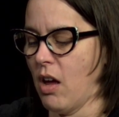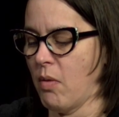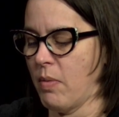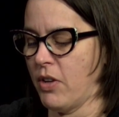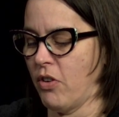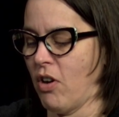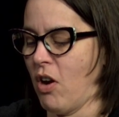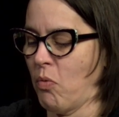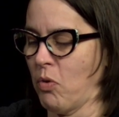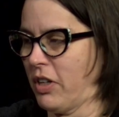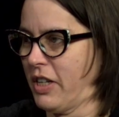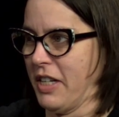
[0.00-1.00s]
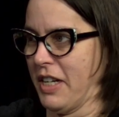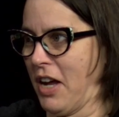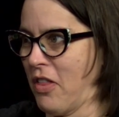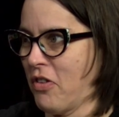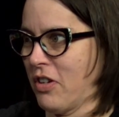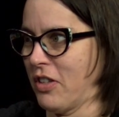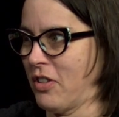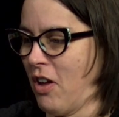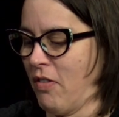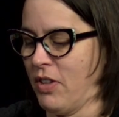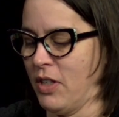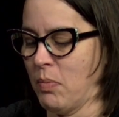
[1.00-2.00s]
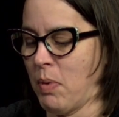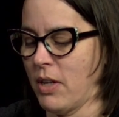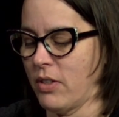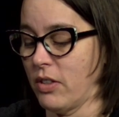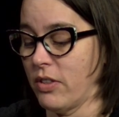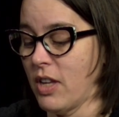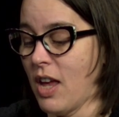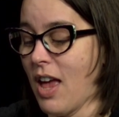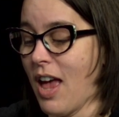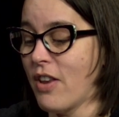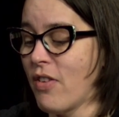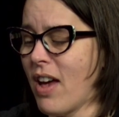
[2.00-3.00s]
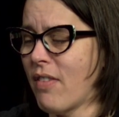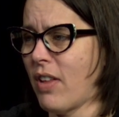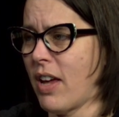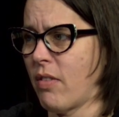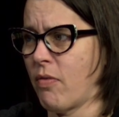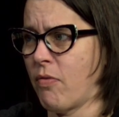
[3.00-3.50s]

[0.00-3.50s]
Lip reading: And you're all working together to solve these puzzles. And you have like